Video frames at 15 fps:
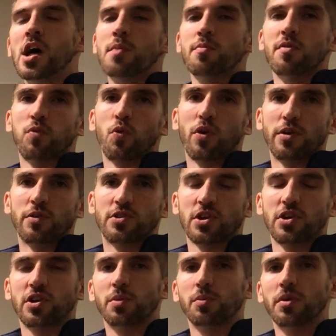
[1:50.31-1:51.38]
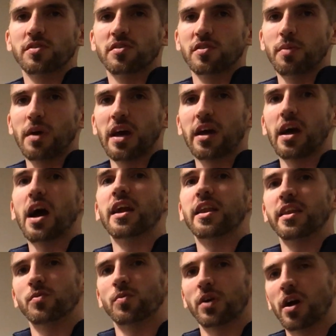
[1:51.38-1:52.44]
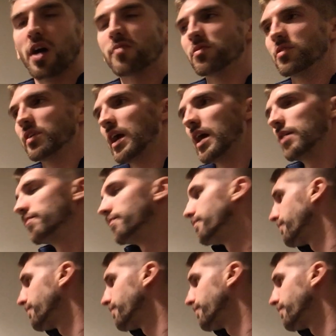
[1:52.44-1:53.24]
before you turn your muscles back on and then recover again.